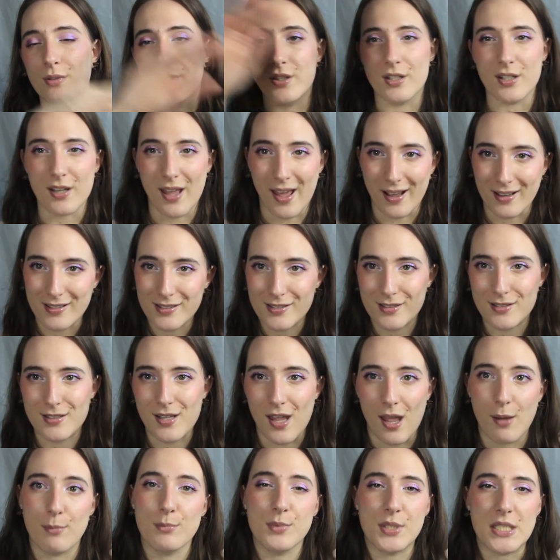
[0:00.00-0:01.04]
the next
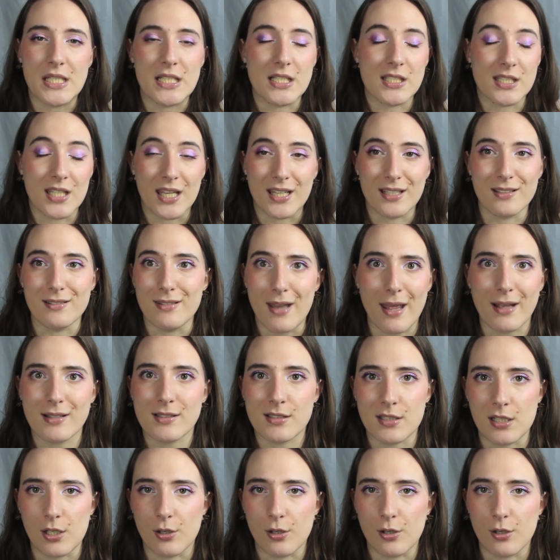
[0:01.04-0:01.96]
empties like next